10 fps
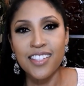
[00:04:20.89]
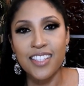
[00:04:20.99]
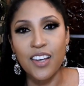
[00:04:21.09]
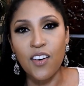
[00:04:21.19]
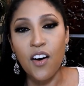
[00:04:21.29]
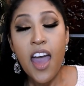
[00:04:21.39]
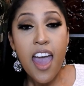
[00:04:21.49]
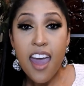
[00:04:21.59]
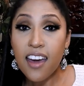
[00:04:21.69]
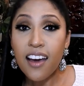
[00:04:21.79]
So,
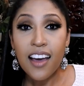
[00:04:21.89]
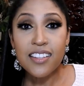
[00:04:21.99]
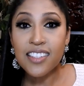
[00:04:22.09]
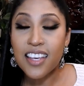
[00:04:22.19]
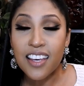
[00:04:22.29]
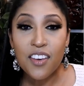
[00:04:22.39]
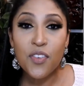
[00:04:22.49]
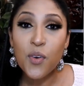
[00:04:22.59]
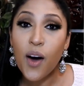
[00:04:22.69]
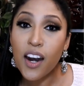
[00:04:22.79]
and I think
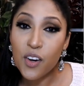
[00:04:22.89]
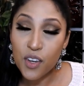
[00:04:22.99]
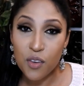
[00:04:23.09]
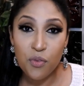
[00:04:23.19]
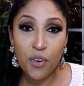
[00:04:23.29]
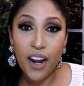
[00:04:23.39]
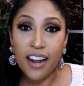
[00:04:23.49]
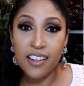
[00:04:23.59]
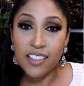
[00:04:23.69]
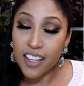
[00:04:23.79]
if you are looking for
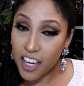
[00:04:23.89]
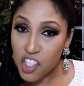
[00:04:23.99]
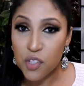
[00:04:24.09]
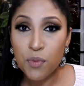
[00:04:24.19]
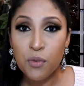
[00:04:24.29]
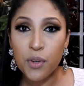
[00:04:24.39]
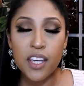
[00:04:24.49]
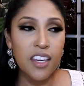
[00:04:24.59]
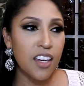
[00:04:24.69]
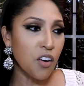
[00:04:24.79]
an engagement
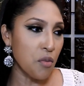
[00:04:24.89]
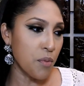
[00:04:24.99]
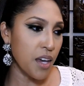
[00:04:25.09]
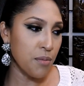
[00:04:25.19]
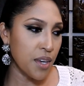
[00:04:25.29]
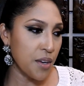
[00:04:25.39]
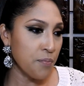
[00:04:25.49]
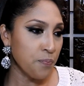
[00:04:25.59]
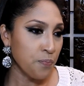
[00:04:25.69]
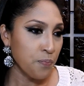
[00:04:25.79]
ring, or maybe,